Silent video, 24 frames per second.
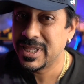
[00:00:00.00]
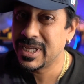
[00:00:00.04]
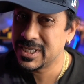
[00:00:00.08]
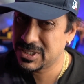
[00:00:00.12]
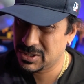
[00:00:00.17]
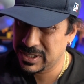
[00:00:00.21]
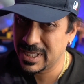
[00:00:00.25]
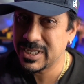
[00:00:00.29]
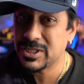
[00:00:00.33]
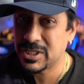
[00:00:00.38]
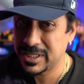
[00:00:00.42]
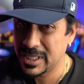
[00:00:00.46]

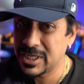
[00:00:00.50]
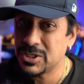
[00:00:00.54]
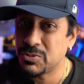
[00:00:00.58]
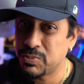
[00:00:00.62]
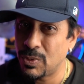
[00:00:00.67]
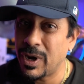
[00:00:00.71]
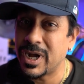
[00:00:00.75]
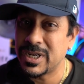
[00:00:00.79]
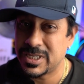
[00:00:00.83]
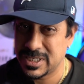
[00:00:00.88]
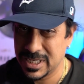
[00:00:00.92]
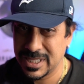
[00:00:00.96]
Let's
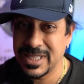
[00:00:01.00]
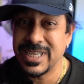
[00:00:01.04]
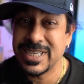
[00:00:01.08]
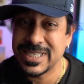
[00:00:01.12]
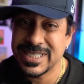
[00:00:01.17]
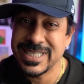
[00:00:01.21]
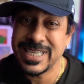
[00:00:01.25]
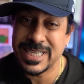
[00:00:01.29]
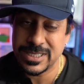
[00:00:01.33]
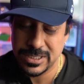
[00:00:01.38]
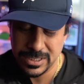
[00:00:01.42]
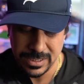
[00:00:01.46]
watch it.
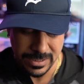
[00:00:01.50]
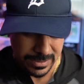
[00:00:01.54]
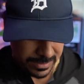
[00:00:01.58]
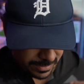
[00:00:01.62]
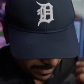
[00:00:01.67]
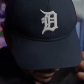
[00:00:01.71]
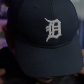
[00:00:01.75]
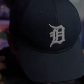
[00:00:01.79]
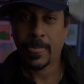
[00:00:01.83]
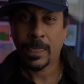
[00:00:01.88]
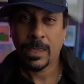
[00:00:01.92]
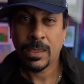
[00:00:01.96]
Let's get
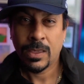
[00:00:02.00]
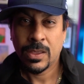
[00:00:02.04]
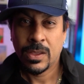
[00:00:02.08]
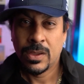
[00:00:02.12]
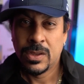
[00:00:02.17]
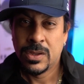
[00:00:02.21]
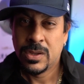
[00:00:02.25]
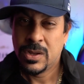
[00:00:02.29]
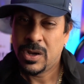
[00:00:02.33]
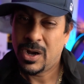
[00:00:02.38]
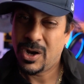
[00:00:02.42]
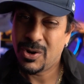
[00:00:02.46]
this.
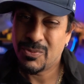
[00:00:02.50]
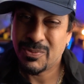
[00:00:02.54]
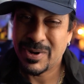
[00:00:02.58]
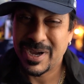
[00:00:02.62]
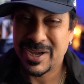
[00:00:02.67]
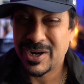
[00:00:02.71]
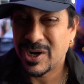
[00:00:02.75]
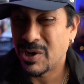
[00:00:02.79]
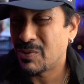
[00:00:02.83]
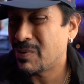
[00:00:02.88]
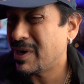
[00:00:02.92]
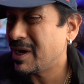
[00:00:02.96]
All
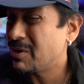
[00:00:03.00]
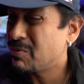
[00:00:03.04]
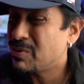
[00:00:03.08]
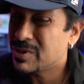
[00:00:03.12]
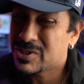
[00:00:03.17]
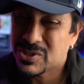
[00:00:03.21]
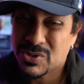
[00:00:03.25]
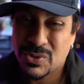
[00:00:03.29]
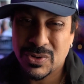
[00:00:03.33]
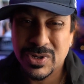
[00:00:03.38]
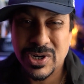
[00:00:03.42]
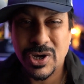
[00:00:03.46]
right.
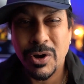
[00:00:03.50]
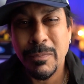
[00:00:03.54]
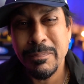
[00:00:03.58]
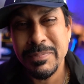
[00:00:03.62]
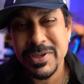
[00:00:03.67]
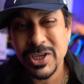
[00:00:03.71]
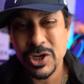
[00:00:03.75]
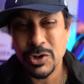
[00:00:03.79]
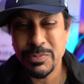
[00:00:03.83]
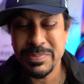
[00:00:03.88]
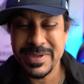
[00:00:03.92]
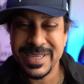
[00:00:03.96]
What's going on?
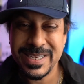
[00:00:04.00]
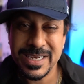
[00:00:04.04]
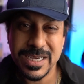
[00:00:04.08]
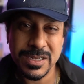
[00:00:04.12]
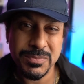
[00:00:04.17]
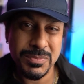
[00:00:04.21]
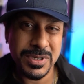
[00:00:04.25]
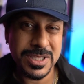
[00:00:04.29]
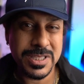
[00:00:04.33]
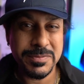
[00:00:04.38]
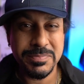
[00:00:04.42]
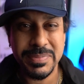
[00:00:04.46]
B.O.B.
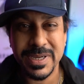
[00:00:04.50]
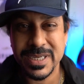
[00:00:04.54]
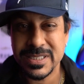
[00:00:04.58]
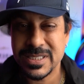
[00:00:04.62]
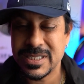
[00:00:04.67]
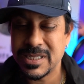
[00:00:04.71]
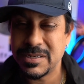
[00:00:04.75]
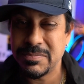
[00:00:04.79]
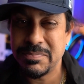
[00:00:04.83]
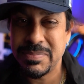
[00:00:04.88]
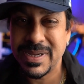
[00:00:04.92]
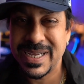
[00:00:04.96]
Nothing but the
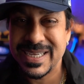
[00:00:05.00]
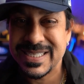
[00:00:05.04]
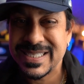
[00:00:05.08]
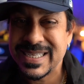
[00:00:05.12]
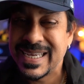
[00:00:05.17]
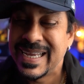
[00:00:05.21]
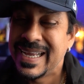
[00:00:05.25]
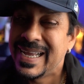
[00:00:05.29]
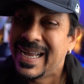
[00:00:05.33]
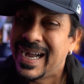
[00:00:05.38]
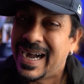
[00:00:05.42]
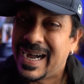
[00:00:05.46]
best of the
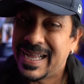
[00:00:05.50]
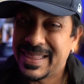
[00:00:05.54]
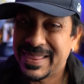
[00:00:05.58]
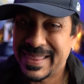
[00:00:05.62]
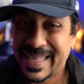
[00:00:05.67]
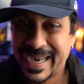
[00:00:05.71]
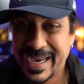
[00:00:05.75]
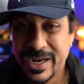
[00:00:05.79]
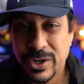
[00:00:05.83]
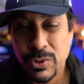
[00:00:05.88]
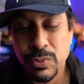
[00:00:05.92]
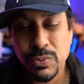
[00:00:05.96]
best. A
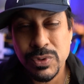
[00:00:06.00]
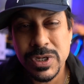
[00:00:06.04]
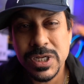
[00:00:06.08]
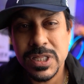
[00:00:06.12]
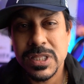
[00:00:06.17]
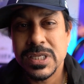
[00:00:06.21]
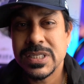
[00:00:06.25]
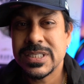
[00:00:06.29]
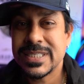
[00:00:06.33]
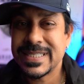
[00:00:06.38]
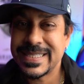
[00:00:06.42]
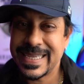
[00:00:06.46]
lot of
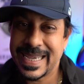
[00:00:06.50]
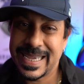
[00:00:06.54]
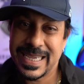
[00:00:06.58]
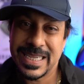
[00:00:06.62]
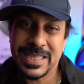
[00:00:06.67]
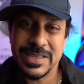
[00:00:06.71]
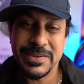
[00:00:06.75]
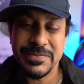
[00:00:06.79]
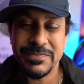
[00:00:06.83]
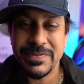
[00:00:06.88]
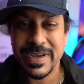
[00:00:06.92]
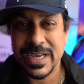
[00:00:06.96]
real
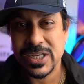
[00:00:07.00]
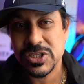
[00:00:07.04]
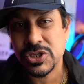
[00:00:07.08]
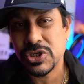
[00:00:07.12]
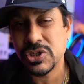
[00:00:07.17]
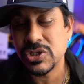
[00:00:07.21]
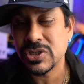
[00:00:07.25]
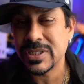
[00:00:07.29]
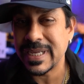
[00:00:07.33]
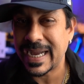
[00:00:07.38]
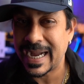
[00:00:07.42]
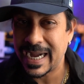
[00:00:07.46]
estate
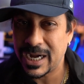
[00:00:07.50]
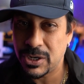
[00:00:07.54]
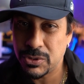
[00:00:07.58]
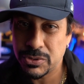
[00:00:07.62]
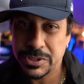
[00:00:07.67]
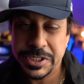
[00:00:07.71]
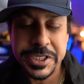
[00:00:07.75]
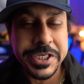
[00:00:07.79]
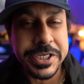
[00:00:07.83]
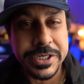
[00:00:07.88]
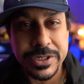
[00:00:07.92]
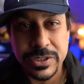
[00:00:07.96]
investors
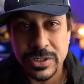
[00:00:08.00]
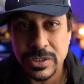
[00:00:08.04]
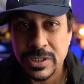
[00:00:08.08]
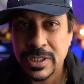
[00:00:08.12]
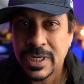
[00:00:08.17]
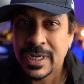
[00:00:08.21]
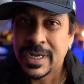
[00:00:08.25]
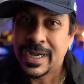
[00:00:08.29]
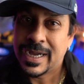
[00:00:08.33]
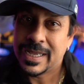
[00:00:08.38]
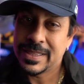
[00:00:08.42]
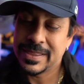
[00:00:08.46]
out here.
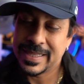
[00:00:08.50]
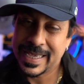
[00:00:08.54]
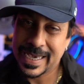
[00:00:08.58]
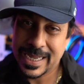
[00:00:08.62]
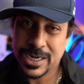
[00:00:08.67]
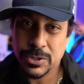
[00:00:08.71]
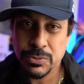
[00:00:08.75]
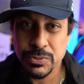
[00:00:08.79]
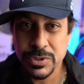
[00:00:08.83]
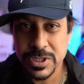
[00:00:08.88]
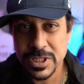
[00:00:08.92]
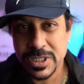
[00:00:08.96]
A
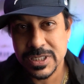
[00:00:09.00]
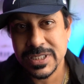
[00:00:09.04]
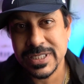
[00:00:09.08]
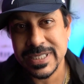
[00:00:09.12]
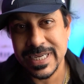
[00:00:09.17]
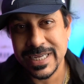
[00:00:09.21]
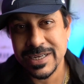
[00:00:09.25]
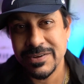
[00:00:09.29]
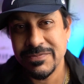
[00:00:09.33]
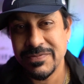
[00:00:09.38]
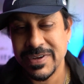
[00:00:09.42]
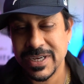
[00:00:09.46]
lot
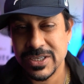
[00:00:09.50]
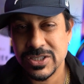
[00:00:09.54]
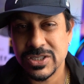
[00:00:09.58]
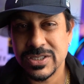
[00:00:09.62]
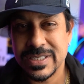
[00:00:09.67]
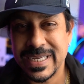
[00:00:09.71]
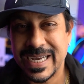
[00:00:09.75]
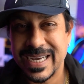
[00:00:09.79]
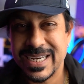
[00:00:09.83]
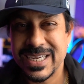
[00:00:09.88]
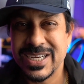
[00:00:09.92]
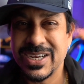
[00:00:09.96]

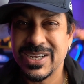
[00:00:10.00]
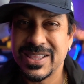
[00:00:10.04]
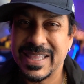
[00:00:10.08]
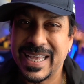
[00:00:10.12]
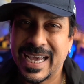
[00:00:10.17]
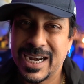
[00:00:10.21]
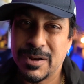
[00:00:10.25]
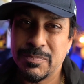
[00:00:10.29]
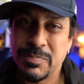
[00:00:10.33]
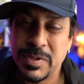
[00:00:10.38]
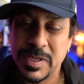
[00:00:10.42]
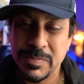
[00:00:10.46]

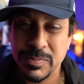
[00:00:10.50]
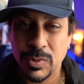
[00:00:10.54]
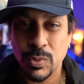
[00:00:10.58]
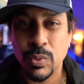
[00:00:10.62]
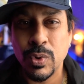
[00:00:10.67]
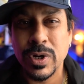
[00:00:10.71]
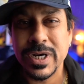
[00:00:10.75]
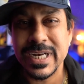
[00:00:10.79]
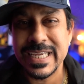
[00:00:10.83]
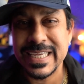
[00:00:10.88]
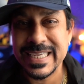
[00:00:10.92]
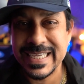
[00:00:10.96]
of people
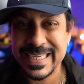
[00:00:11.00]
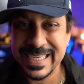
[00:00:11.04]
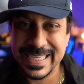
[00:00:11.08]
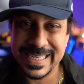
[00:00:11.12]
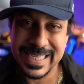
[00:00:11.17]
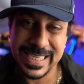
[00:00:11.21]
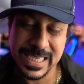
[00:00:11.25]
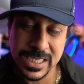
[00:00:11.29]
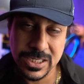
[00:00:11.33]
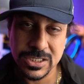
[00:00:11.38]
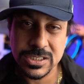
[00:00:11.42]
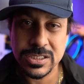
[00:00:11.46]
want to
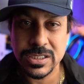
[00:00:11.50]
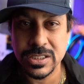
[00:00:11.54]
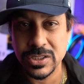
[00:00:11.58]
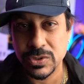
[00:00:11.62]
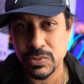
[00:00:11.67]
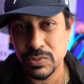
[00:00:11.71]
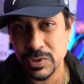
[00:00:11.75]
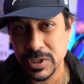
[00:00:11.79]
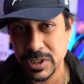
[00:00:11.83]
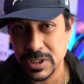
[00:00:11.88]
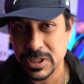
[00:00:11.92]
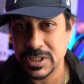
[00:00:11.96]
get into
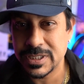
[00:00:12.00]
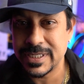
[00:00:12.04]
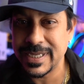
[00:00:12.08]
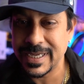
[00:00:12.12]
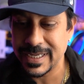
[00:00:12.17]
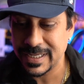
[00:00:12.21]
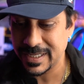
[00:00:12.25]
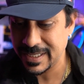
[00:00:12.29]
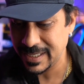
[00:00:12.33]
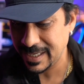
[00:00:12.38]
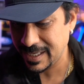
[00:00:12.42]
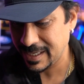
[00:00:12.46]
the real
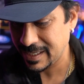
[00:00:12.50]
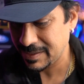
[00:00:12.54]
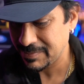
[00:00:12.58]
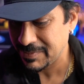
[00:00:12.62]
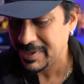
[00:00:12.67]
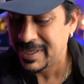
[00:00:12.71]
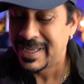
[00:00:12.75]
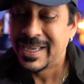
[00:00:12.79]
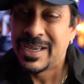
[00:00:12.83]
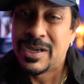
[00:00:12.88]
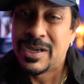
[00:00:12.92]
estate game.